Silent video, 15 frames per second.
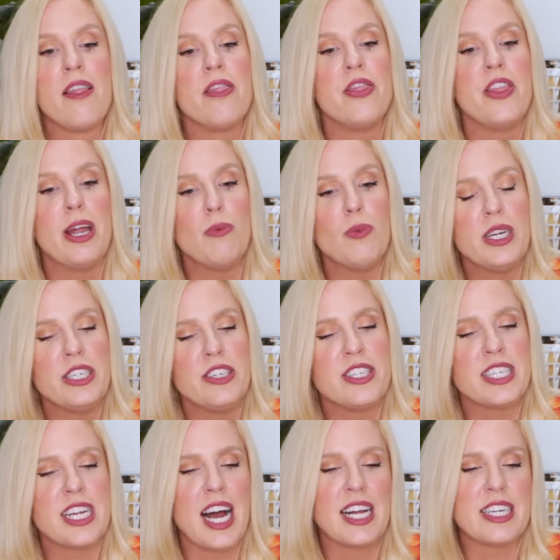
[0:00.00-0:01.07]
Then when you
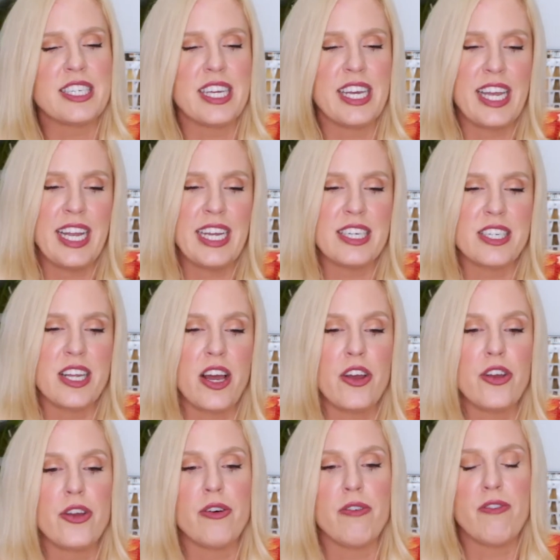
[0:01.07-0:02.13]
start to hit
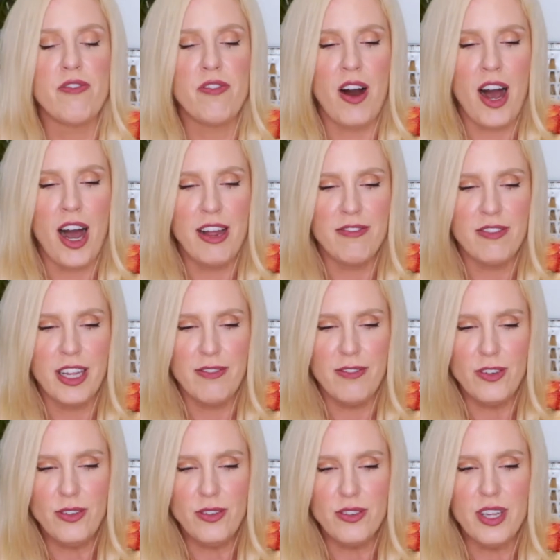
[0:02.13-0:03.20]
your 5
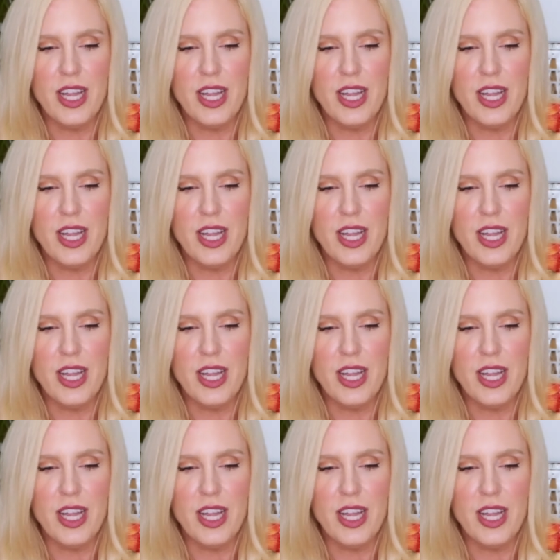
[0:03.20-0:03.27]
level